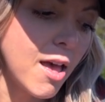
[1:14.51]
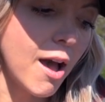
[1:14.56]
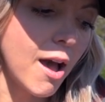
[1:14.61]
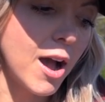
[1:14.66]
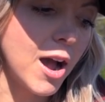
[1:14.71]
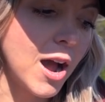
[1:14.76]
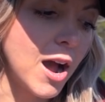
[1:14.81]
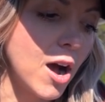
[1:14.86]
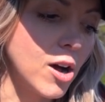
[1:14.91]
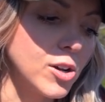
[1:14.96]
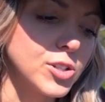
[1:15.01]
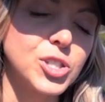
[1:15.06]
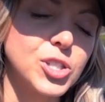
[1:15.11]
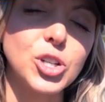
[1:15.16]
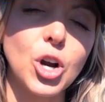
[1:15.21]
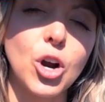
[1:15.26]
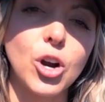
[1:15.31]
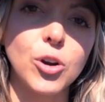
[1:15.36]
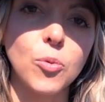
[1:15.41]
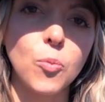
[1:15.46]
uh, I'll
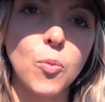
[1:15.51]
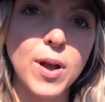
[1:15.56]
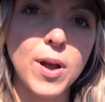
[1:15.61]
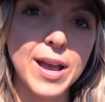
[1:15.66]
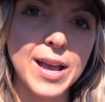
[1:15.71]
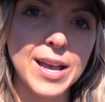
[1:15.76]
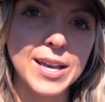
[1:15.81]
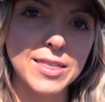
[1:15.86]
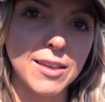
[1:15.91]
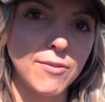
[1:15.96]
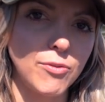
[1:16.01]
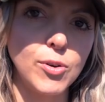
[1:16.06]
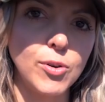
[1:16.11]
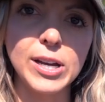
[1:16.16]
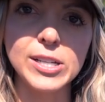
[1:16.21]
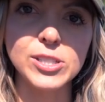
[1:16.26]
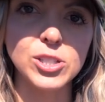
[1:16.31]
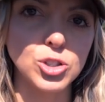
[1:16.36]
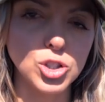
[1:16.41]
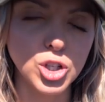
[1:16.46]
start with, if you
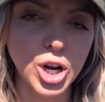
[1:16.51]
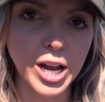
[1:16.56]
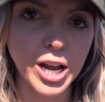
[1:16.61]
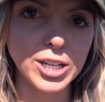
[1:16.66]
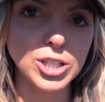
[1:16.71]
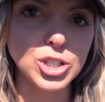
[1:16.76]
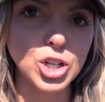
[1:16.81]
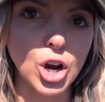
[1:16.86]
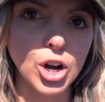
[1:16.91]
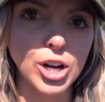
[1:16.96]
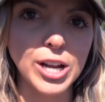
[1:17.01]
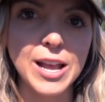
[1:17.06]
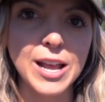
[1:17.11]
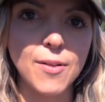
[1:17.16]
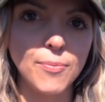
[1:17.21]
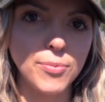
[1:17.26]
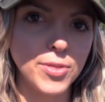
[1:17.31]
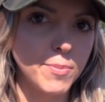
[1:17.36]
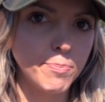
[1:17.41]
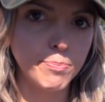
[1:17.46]
guys are trying to target
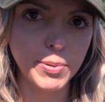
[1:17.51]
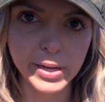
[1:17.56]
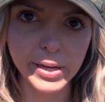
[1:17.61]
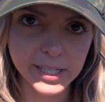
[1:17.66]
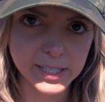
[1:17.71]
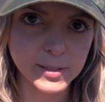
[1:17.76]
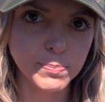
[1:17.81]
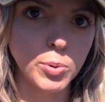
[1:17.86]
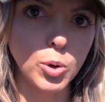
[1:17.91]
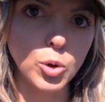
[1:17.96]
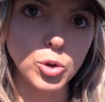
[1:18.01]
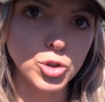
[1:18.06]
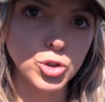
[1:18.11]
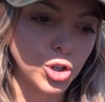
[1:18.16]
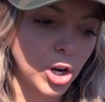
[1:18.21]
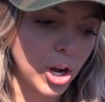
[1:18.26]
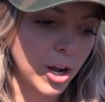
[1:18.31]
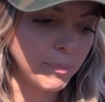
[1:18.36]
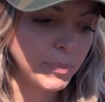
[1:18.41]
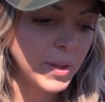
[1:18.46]
the biggest bull
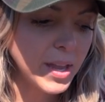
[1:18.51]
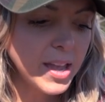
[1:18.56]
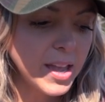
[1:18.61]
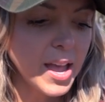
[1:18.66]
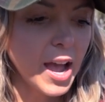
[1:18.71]
drum,